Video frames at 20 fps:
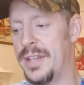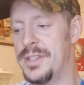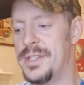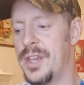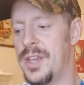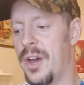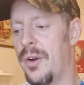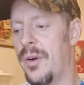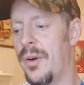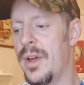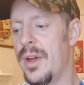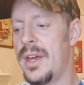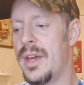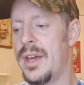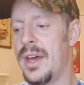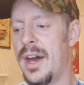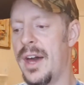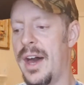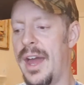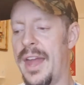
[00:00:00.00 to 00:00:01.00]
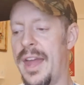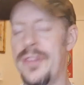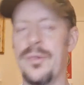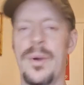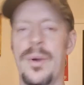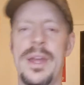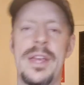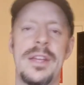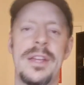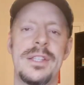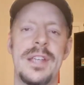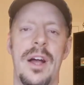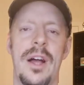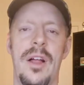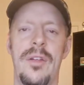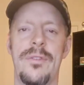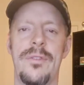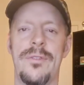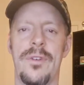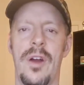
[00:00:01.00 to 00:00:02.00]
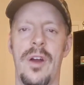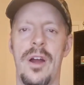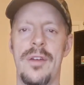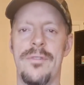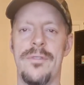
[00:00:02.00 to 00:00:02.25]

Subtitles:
So, and the way you can tell for